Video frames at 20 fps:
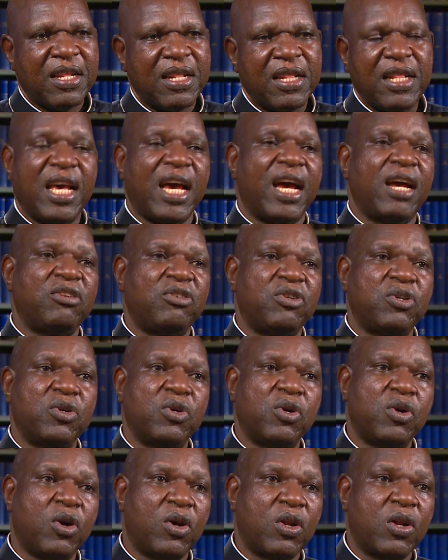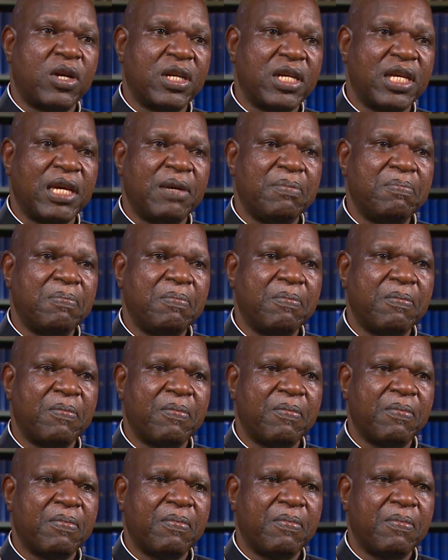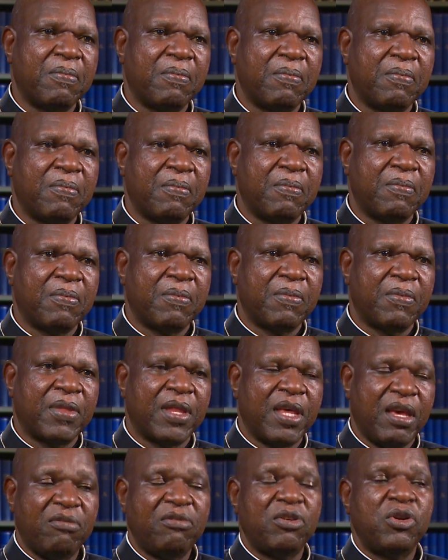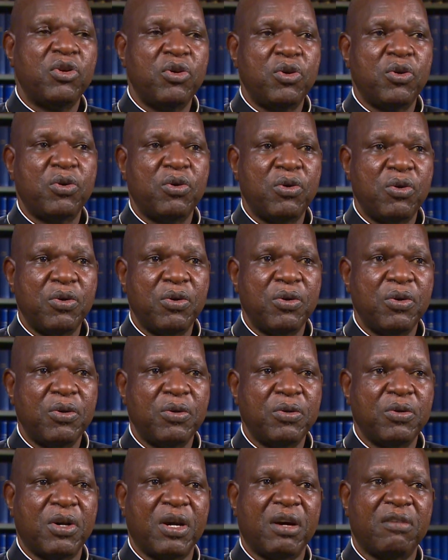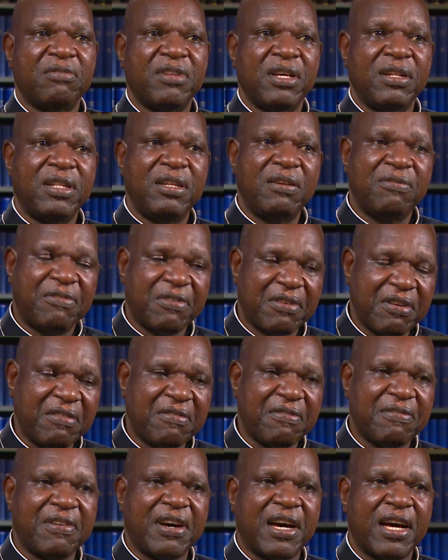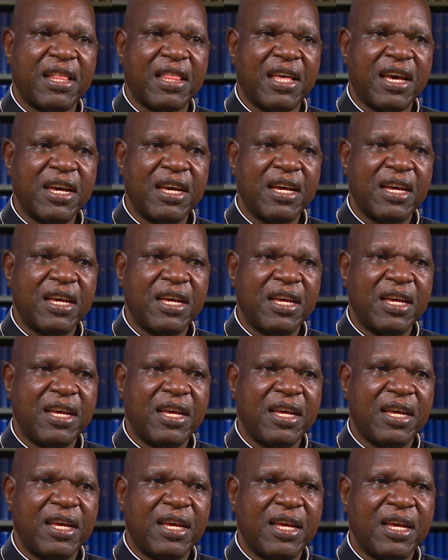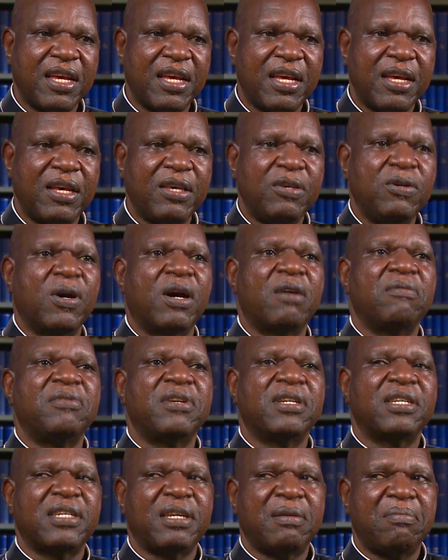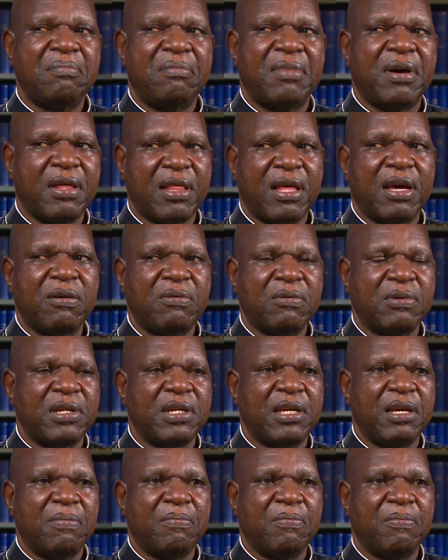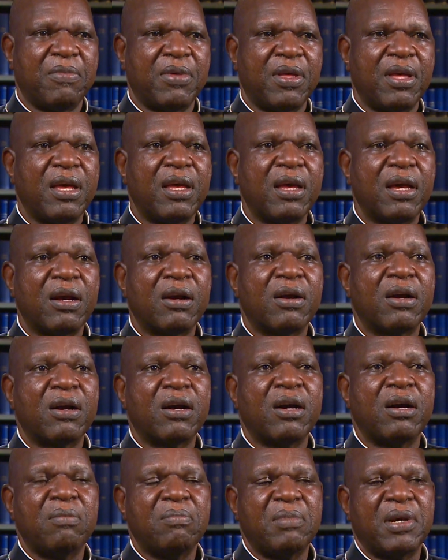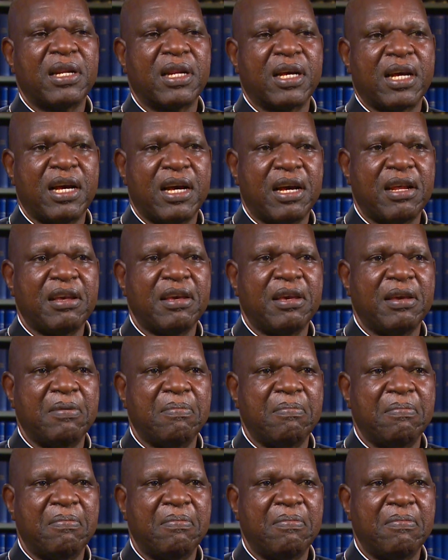they had to call on him. Even though you have the different father, you have the same mother with him. Come and carry him.